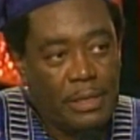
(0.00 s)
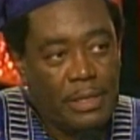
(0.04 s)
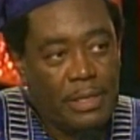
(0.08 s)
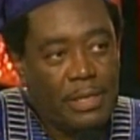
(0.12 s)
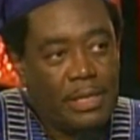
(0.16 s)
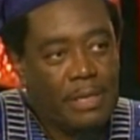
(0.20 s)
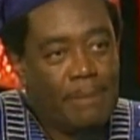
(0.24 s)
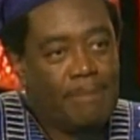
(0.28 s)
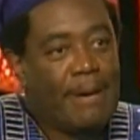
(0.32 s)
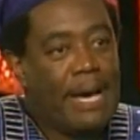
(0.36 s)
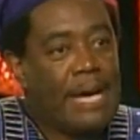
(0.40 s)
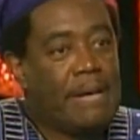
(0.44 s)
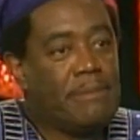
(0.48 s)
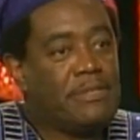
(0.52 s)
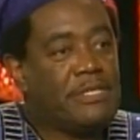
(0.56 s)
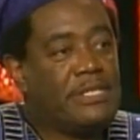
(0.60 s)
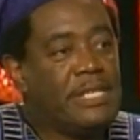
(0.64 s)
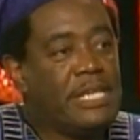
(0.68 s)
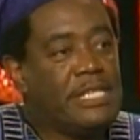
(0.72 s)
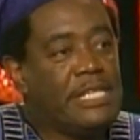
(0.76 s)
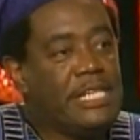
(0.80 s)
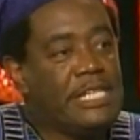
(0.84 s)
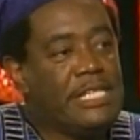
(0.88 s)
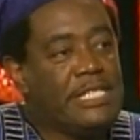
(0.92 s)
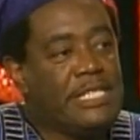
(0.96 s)
The Bible
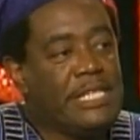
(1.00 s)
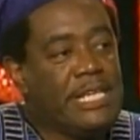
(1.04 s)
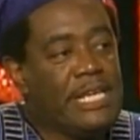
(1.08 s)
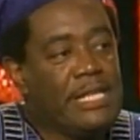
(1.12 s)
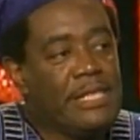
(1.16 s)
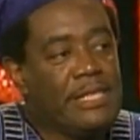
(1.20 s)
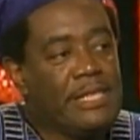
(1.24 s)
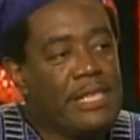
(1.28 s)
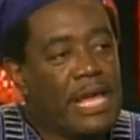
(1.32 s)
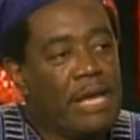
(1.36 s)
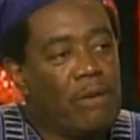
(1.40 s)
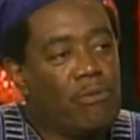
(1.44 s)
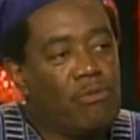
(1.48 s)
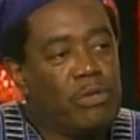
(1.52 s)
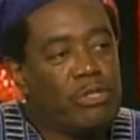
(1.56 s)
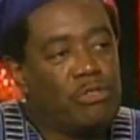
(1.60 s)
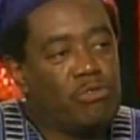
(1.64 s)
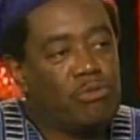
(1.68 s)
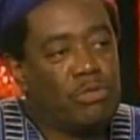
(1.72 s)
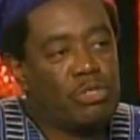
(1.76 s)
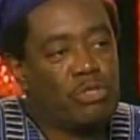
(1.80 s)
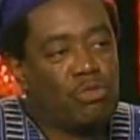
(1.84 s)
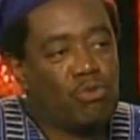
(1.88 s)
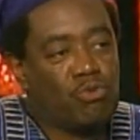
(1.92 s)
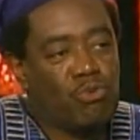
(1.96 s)
said he did that which
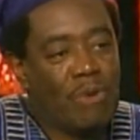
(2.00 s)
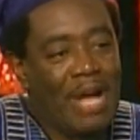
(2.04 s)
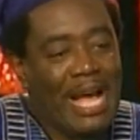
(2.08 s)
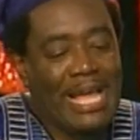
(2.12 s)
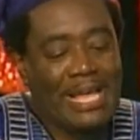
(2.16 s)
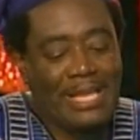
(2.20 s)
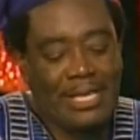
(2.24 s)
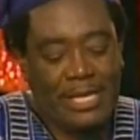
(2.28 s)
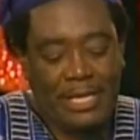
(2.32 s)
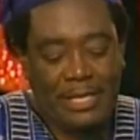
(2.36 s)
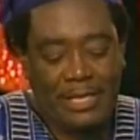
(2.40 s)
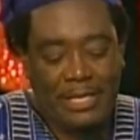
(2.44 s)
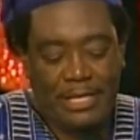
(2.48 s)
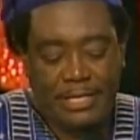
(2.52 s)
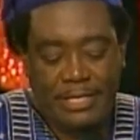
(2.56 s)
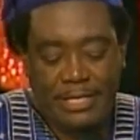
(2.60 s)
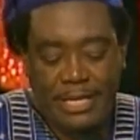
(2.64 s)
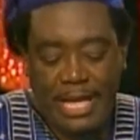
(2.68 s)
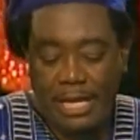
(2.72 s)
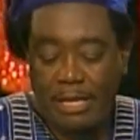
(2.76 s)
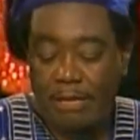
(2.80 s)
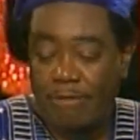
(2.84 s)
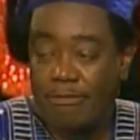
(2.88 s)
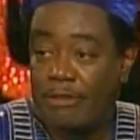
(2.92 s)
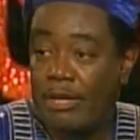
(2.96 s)
was right in the
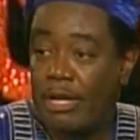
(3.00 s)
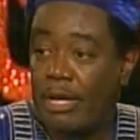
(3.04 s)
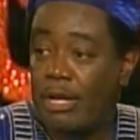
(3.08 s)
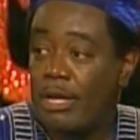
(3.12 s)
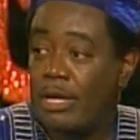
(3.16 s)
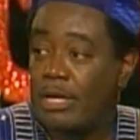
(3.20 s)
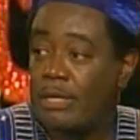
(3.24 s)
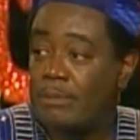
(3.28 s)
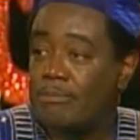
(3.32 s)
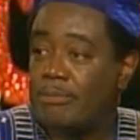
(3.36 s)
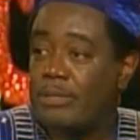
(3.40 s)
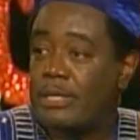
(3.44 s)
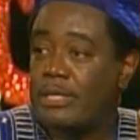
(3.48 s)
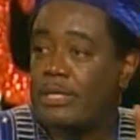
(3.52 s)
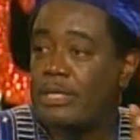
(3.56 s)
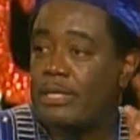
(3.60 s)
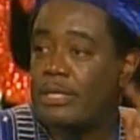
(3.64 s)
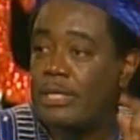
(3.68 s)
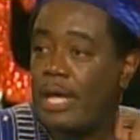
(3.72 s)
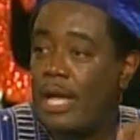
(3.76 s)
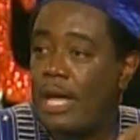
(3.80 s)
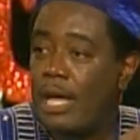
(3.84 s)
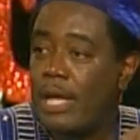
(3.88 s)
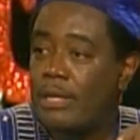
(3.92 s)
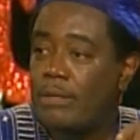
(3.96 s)
sight of God, but
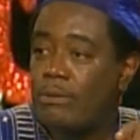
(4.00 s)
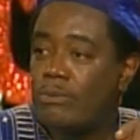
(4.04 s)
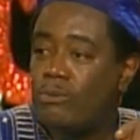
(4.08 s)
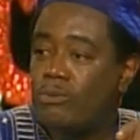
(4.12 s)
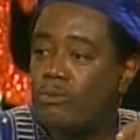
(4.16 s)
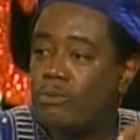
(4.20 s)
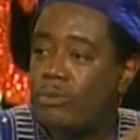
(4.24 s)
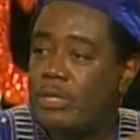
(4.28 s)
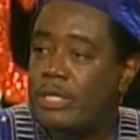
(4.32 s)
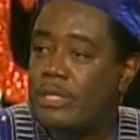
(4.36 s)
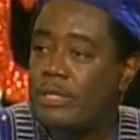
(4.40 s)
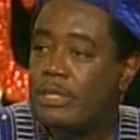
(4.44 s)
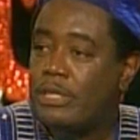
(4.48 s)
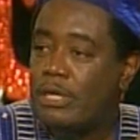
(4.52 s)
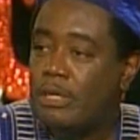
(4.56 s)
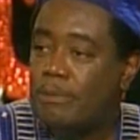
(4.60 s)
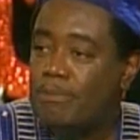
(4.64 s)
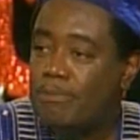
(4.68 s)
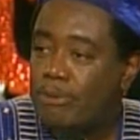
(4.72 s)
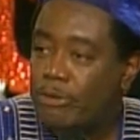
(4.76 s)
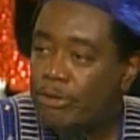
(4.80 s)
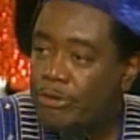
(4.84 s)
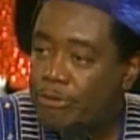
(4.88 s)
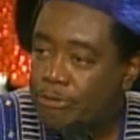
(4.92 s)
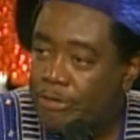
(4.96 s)
not with a
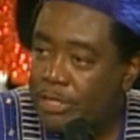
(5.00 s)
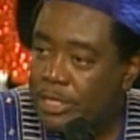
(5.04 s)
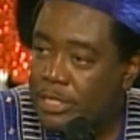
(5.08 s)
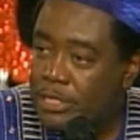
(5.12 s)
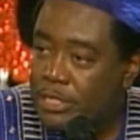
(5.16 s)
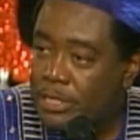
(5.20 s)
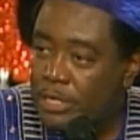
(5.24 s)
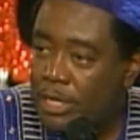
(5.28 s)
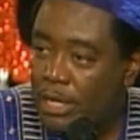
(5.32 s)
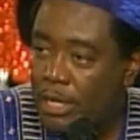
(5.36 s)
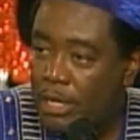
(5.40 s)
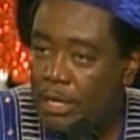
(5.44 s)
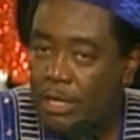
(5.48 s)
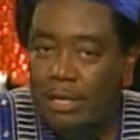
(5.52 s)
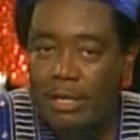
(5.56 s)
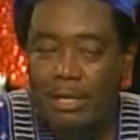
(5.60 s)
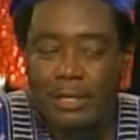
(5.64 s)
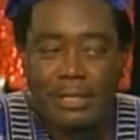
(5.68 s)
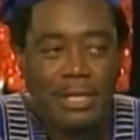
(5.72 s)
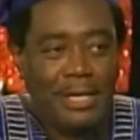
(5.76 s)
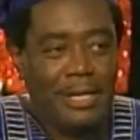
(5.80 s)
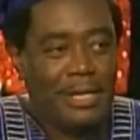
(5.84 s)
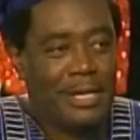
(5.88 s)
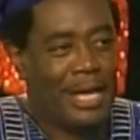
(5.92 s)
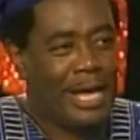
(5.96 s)
perfect
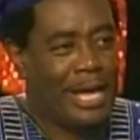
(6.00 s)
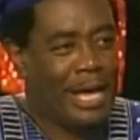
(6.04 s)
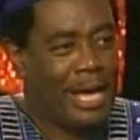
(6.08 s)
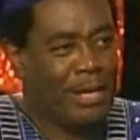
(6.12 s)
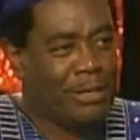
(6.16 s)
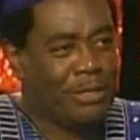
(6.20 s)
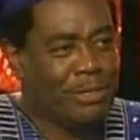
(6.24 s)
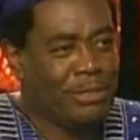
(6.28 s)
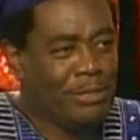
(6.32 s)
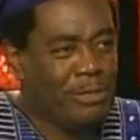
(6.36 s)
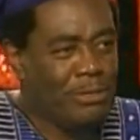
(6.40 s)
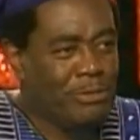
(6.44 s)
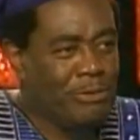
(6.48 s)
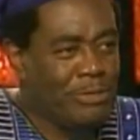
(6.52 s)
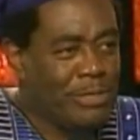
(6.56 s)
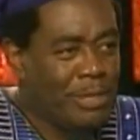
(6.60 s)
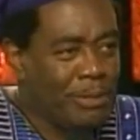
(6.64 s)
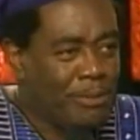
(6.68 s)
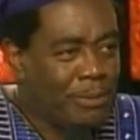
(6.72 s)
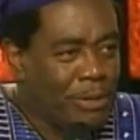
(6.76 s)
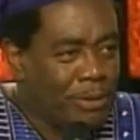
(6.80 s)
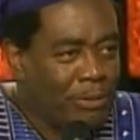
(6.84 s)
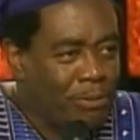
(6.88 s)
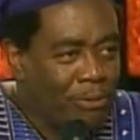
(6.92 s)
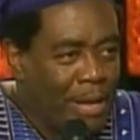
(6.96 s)
heart. How do you do
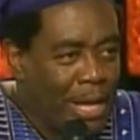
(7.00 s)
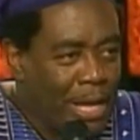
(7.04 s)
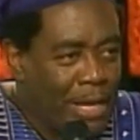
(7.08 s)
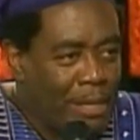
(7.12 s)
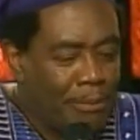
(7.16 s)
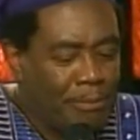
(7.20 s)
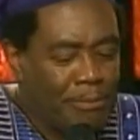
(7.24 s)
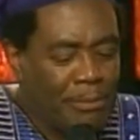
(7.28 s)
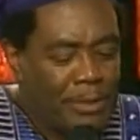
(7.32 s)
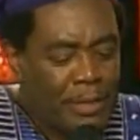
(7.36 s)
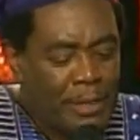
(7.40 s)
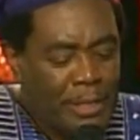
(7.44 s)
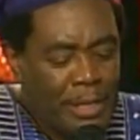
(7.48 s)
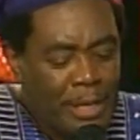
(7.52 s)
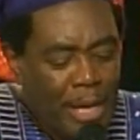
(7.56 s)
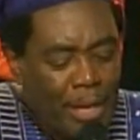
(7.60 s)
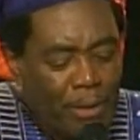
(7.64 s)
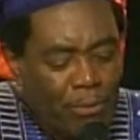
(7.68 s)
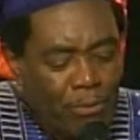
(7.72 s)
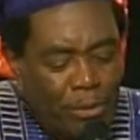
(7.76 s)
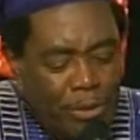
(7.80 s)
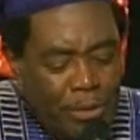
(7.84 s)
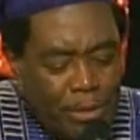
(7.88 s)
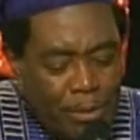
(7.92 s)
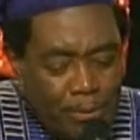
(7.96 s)
something right, not
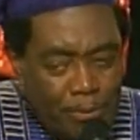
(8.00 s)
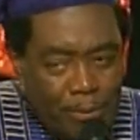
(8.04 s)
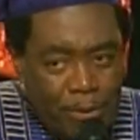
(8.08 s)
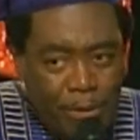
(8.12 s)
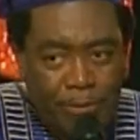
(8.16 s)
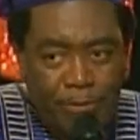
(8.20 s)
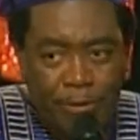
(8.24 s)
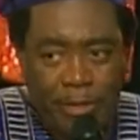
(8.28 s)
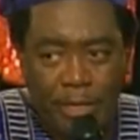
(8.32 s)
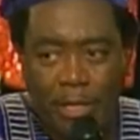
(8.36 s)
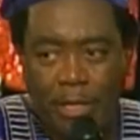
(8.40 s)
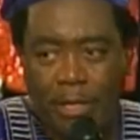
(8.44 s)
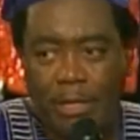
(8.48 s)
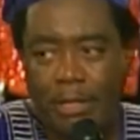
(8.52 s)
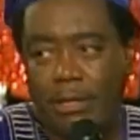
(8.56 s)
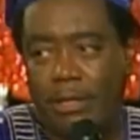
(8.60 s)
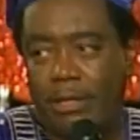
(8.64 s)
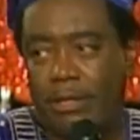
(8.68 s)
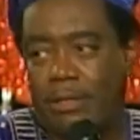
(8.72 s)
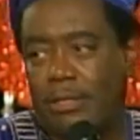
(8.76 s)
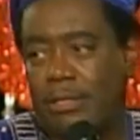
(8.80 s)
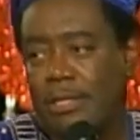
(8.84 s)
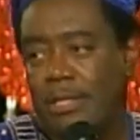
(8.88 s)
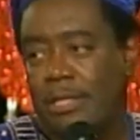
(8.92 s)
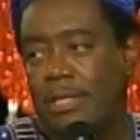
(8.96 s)
with a perfect heart?